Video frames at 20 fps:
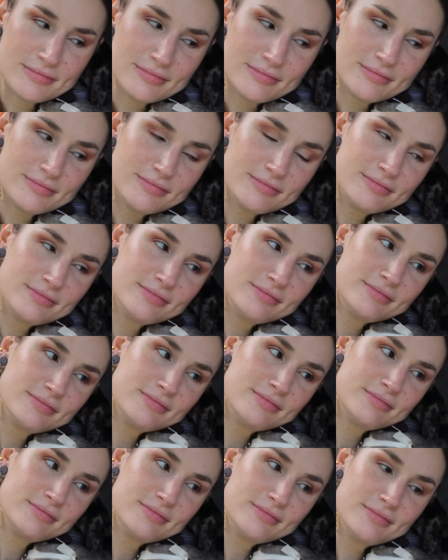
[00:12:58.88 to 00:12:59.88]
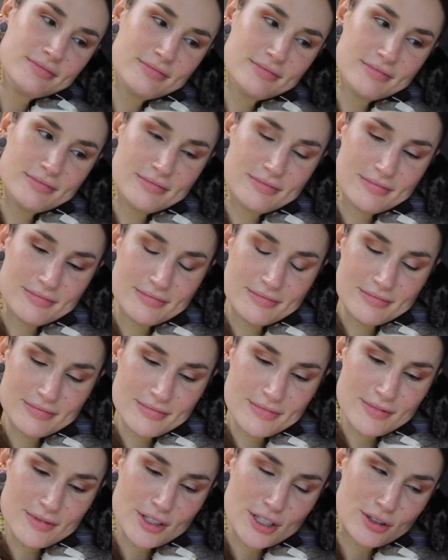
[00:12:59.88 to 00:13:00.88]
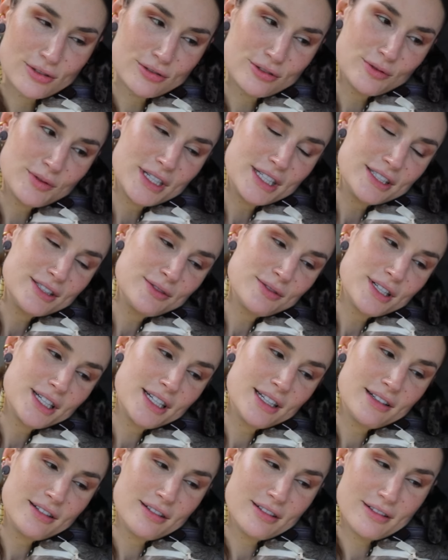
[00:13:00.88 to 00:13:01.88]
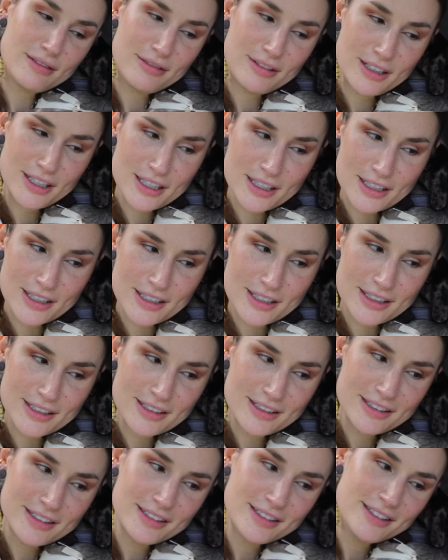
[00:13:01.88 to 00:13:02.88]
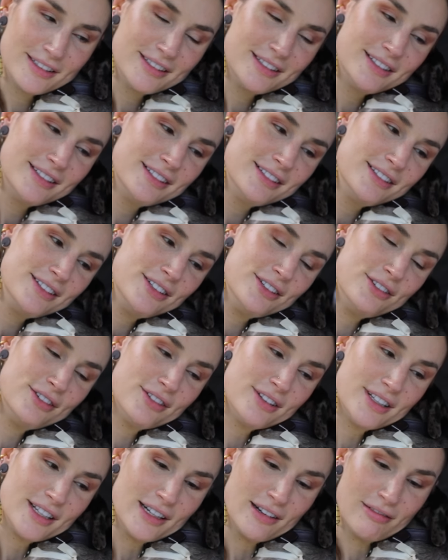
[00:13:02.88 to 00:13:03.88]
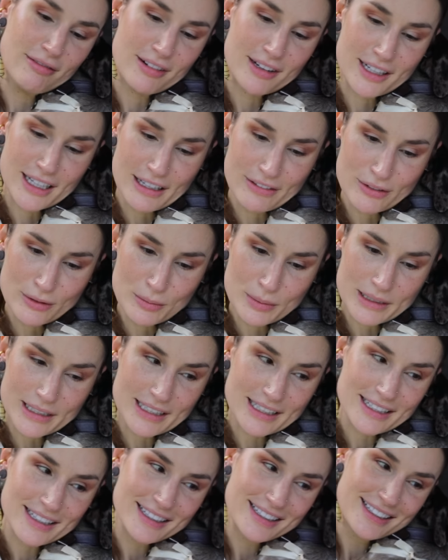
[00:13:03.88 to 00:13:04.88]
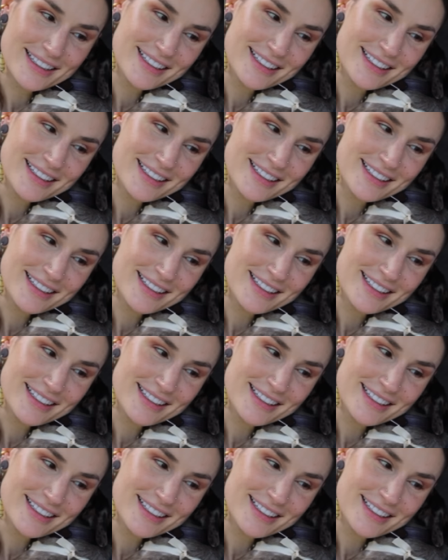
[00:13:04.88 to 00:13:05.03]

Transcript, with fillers: Mm. Little oh, sweet, sweet. Oh, yeah. You know they didn't want to give him back.